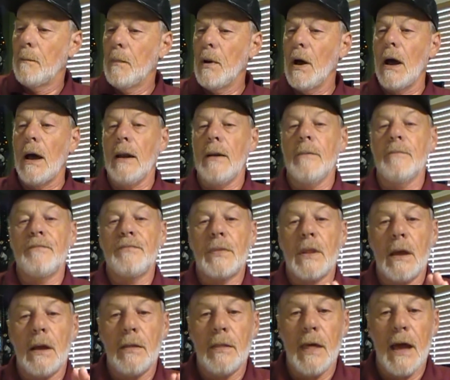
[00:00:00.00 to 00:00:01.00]
But
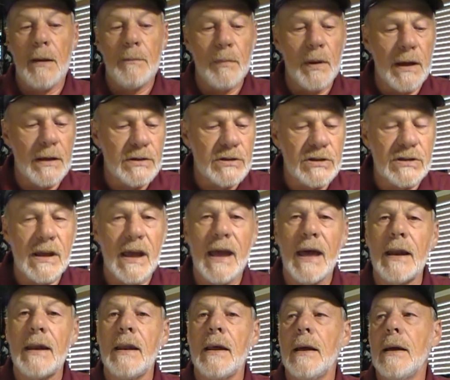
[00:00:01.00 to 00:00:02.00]
that being
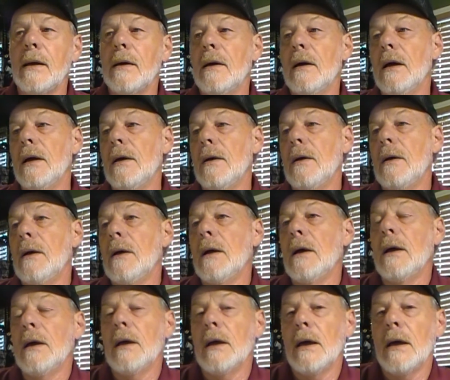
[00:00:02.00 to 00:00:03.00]
said,
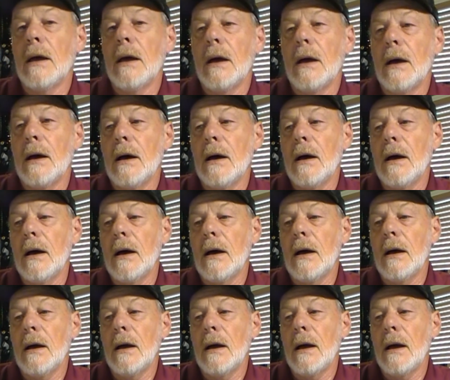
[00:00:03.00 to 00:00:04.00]

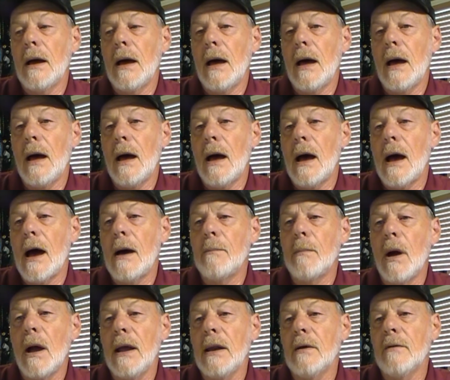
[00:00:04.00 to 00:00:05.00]
I
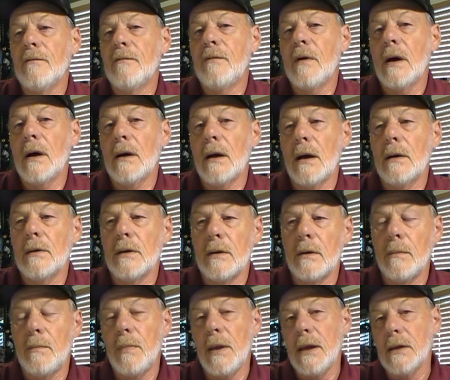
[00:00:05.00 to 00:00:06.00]
might have
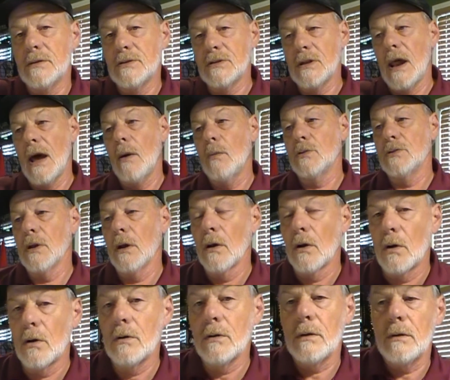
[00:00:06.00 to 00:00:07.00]
been that I was
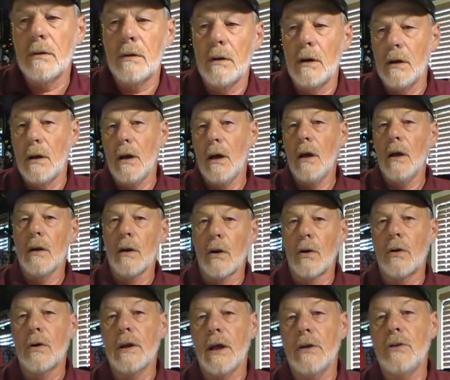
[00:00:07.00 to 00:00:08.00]
alert,
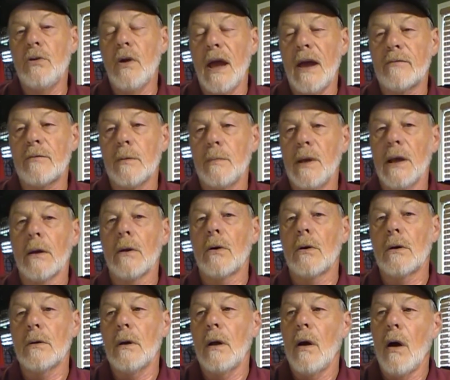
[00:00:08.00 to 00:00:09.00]
and you have to be
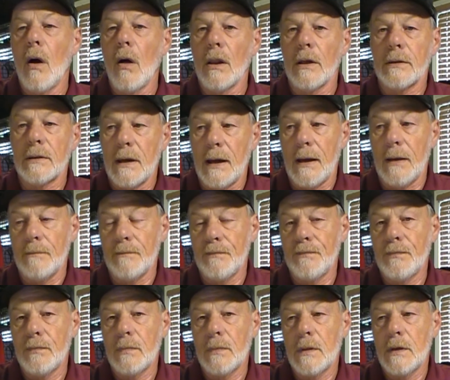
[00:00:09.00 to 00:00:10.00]
alert all the time.
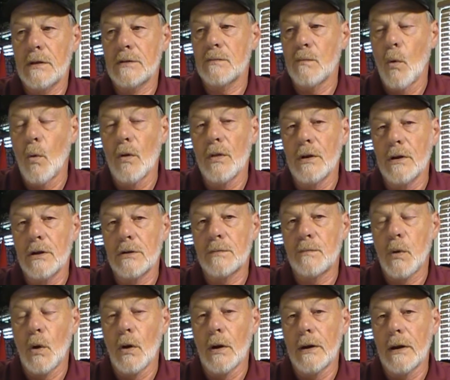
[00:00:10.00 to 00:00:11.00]
It's more than
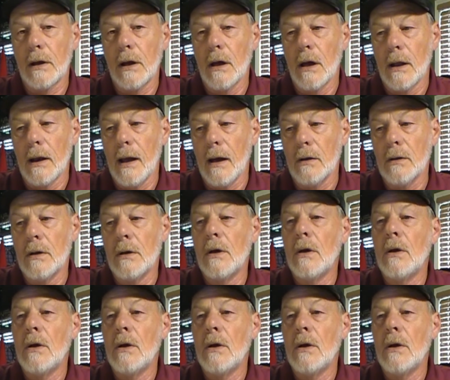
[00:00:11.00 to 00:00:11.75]
just pulling the gun out.